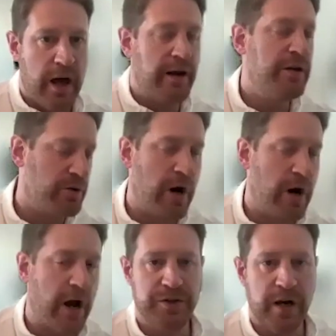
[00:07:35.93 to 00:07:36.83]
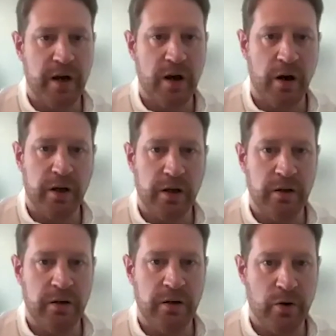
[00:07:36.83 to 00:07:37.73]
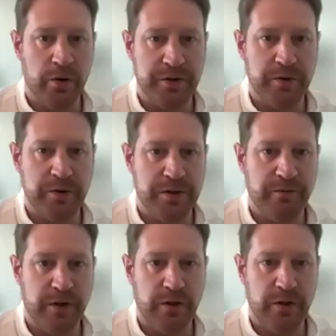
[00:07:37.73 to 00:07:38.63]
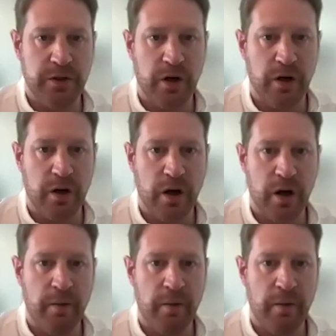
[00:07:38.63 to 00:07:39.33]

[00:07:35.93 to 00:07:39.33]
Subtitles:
and interact with Gen AI in the not too distant future.